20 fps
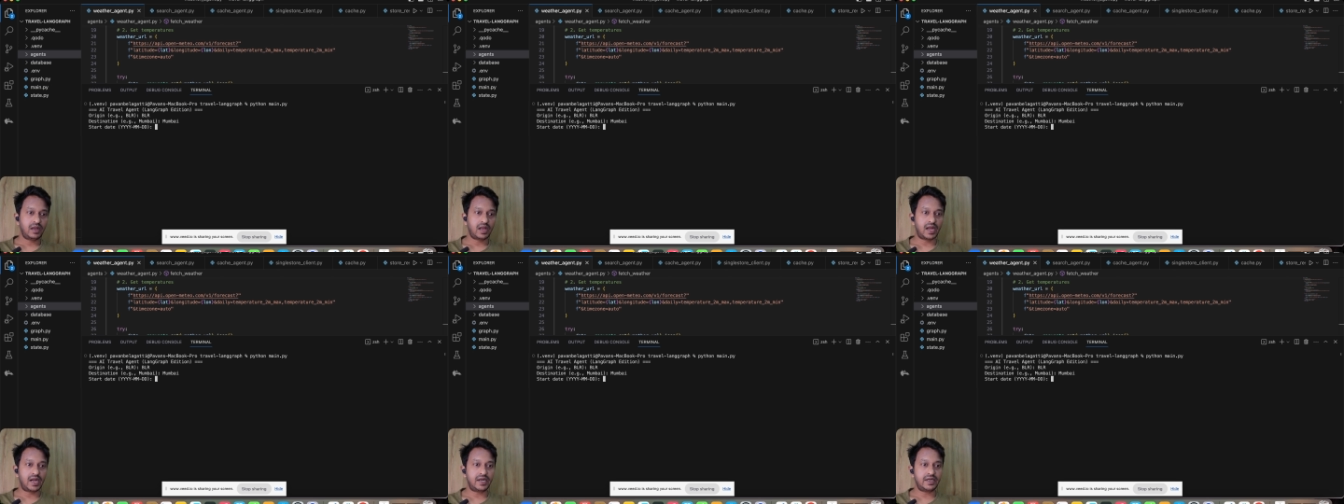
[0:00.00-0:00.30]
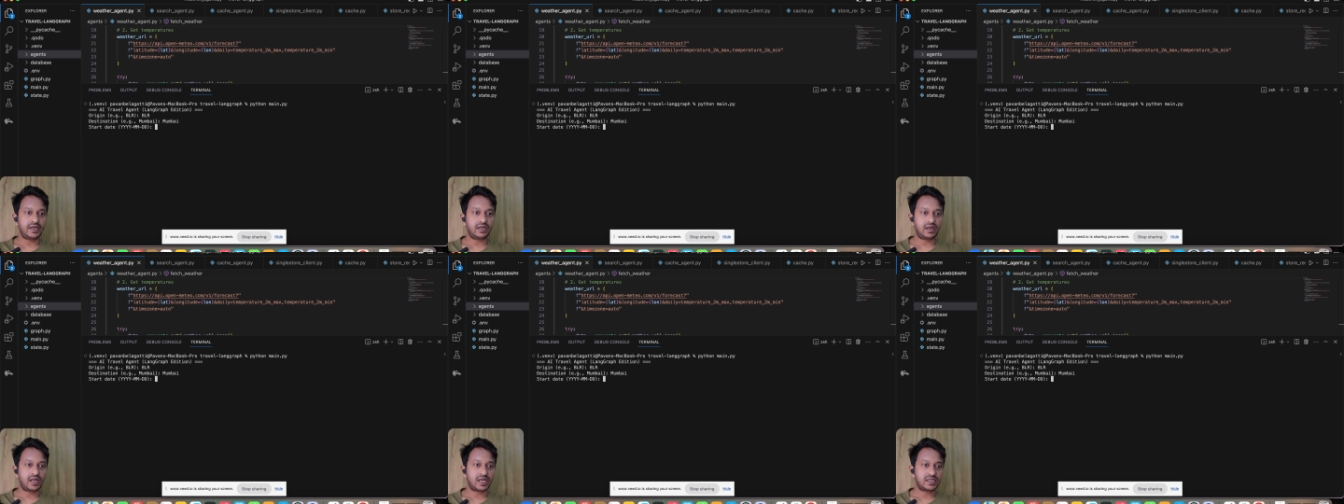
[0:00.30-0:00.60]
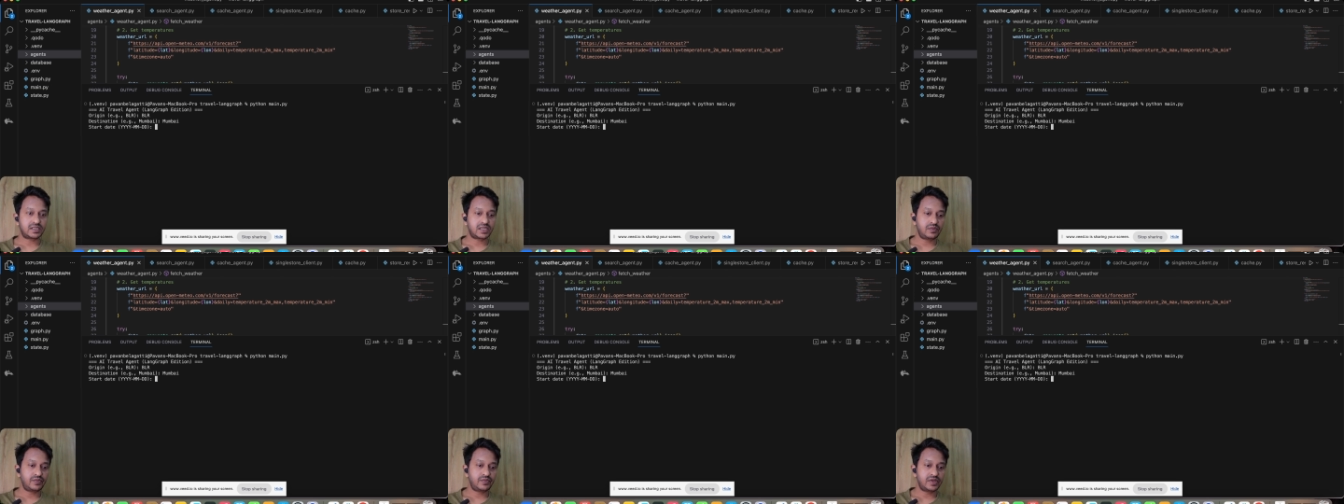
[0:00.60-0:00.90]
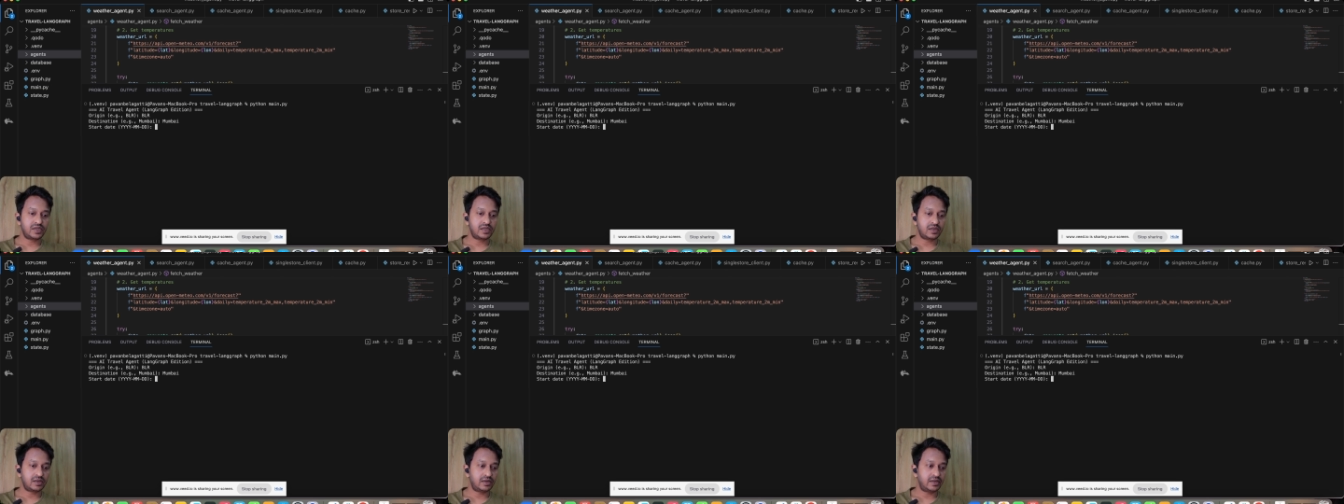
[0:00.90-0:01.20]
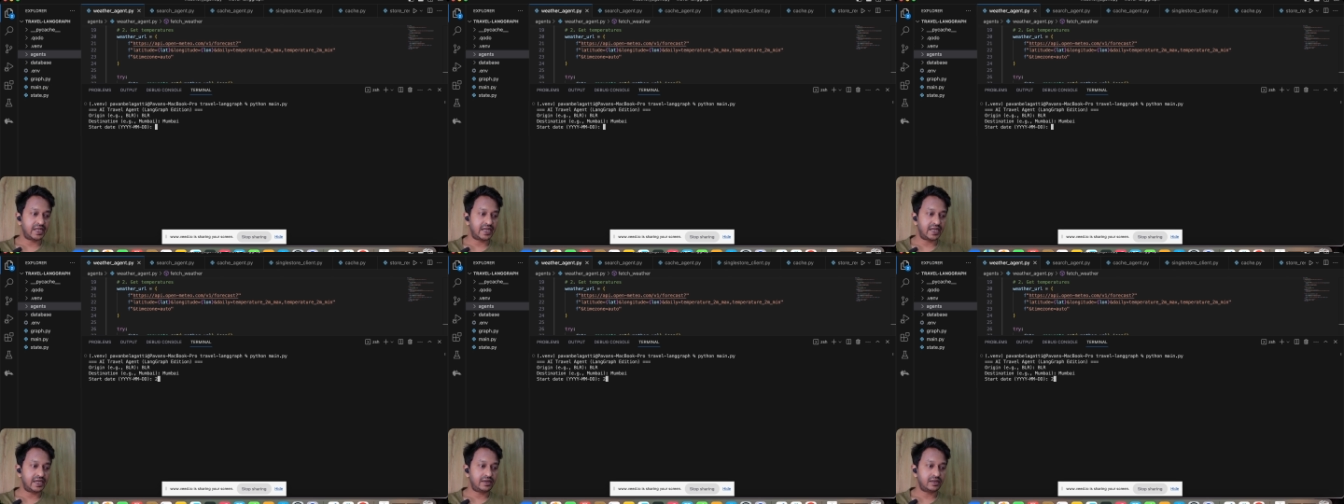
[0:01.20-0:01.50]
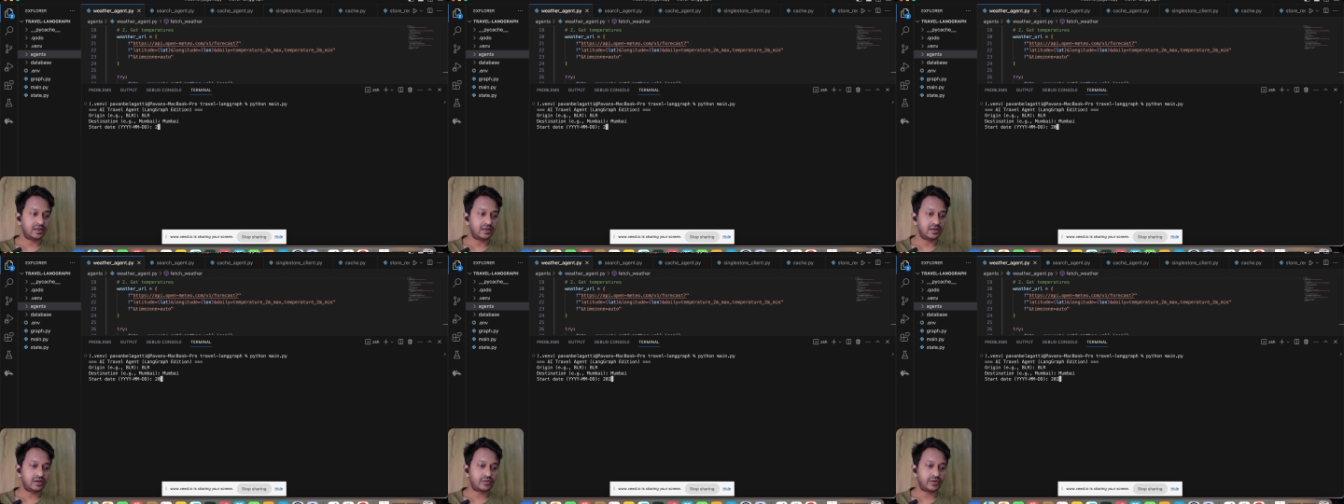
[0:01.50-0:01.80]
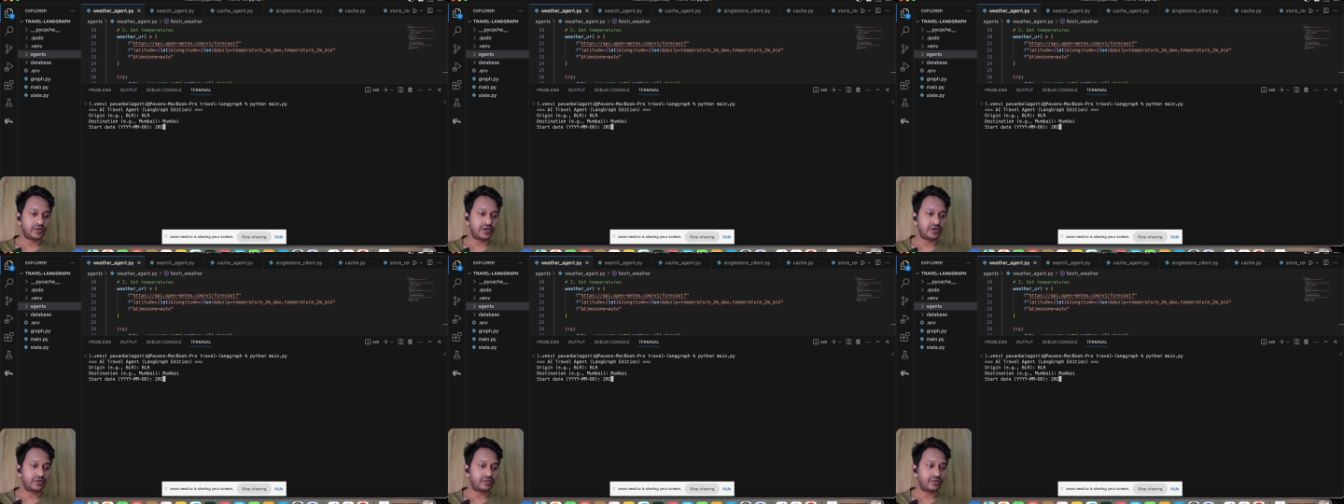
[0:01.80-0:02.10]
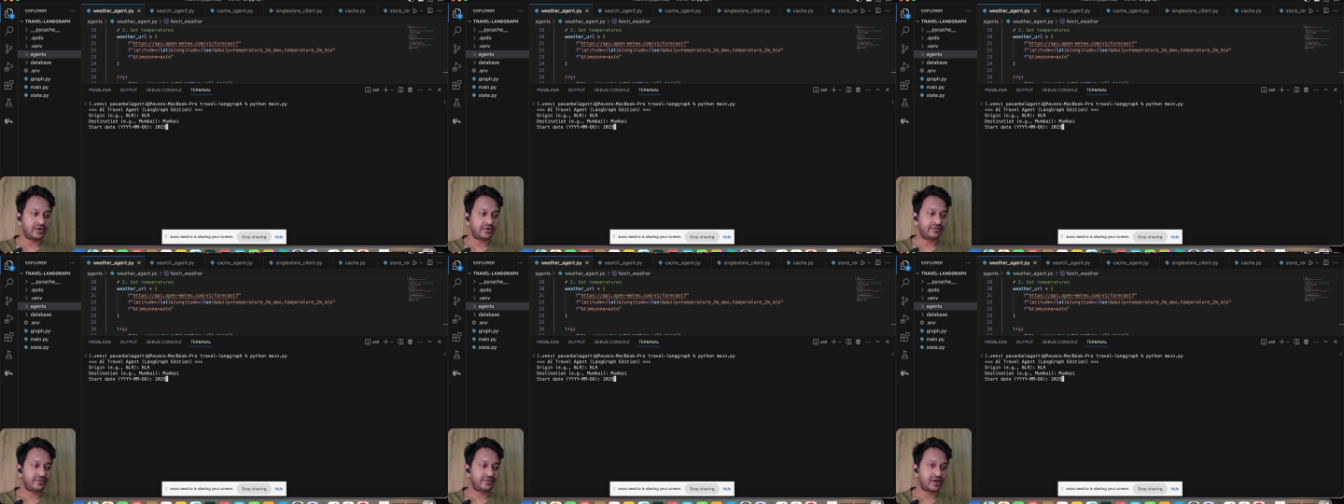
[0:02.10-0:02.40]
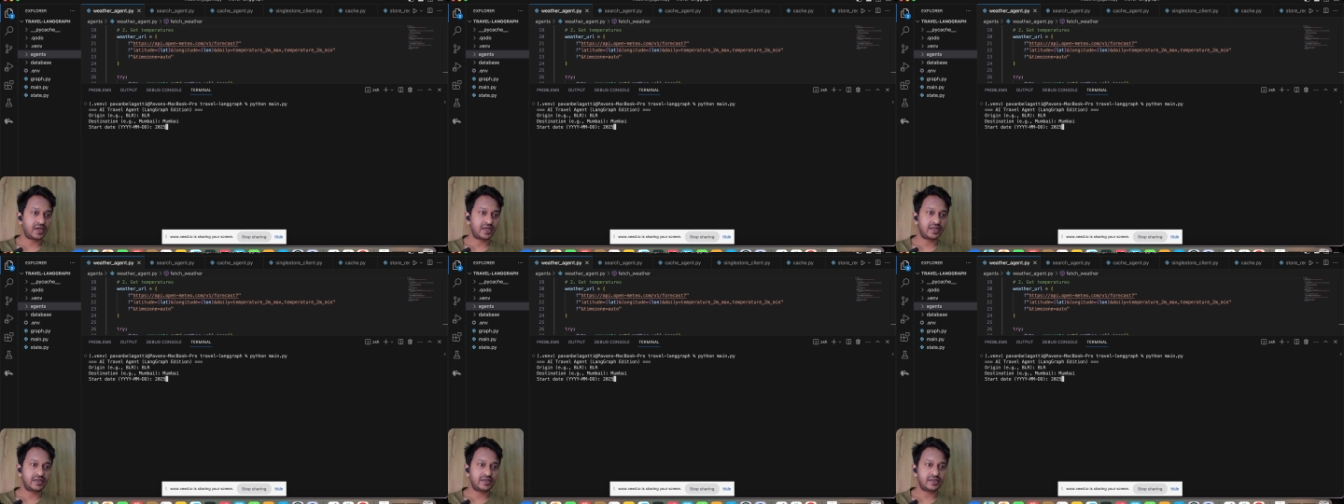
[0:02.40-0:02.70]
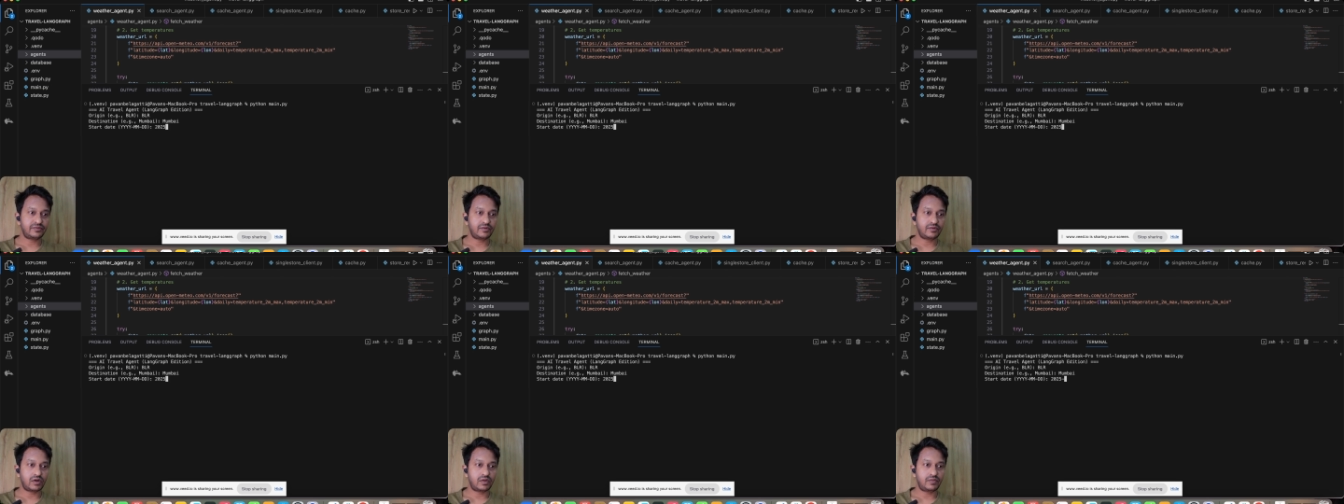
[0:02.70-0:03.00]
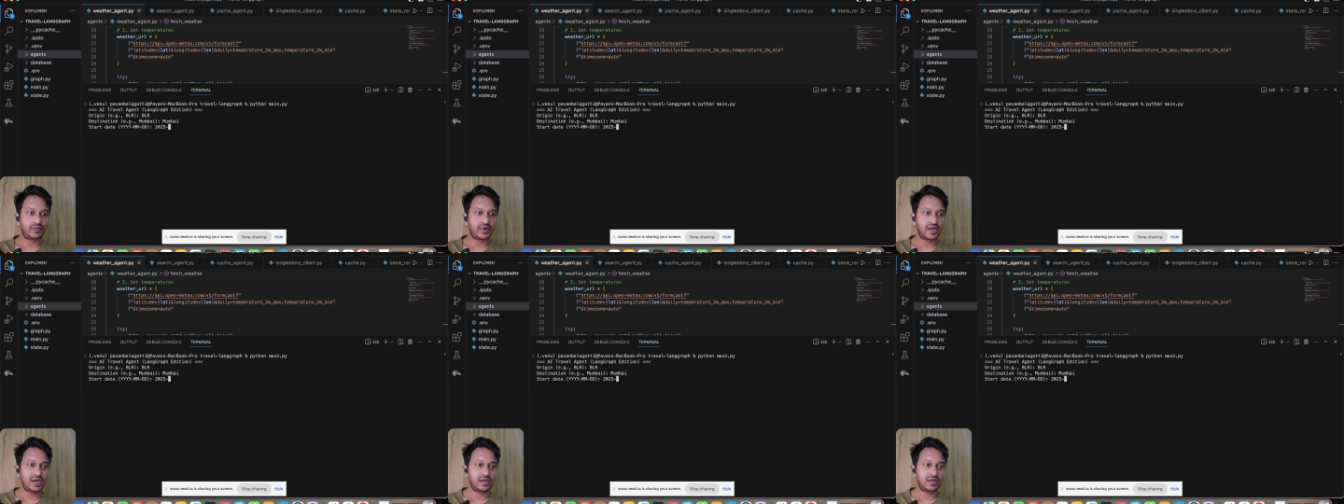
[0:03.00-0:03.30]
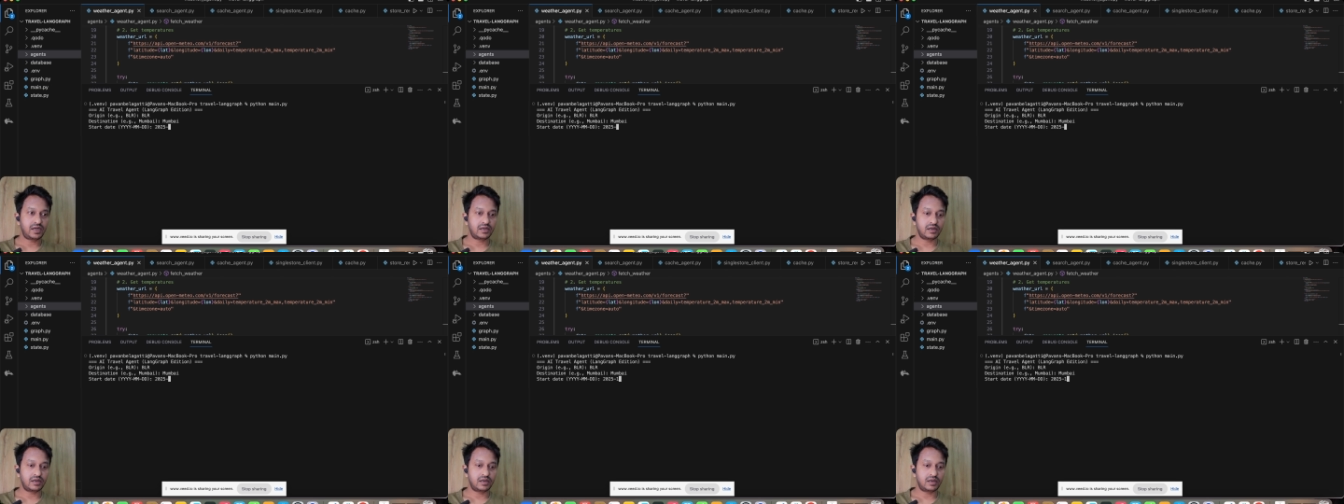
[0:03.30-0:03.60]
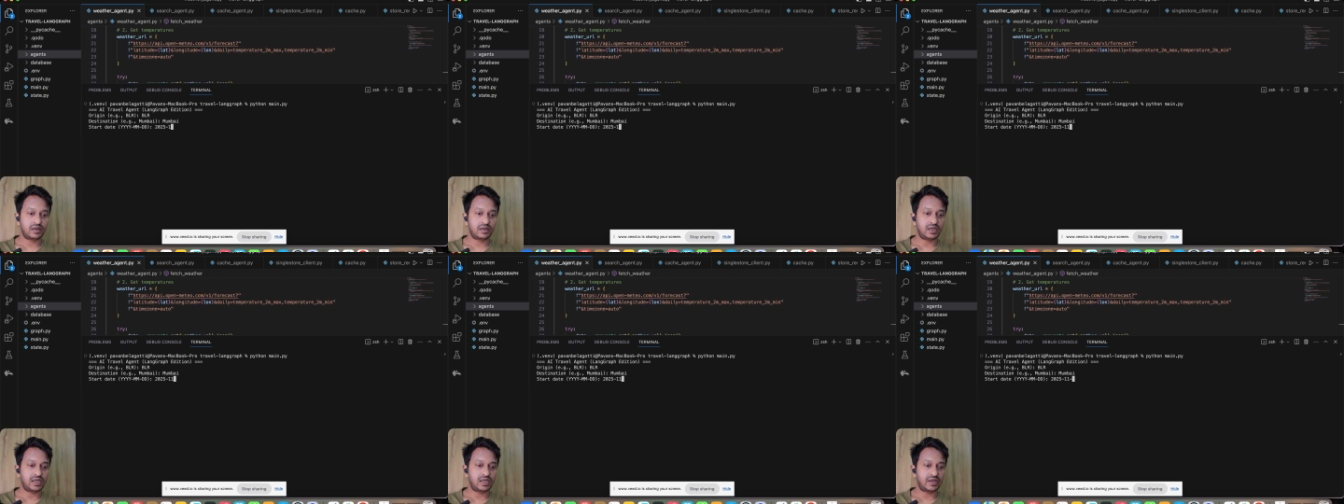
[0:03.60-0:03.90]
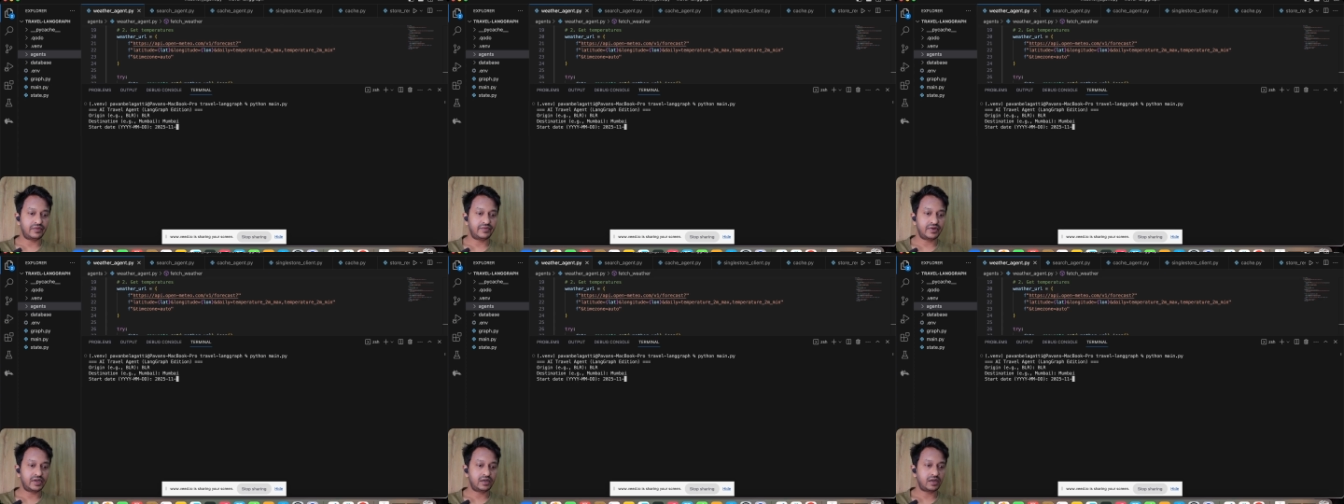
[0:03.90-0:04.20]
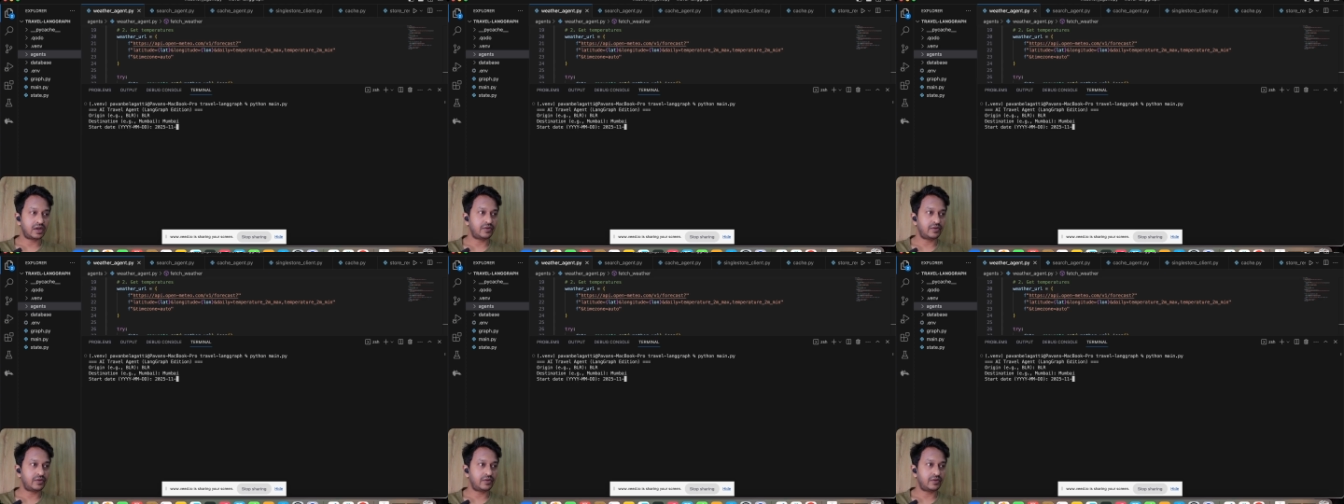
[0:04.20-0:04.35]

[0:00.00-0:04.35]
and it's asking me the date 2025 in this format, uh, 11.